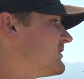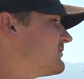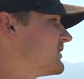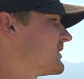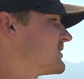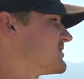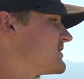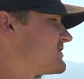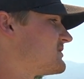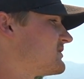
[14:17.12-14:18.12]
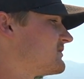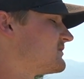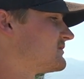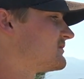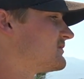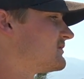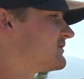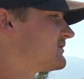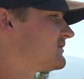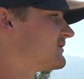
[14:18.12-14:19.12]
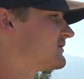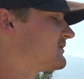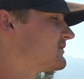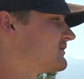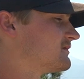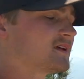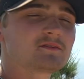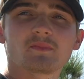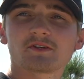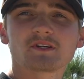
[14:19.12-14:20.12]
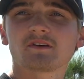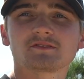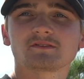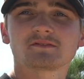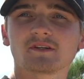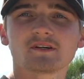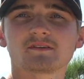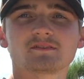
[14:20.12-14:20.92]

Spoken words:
really just nothing much else. Yeah.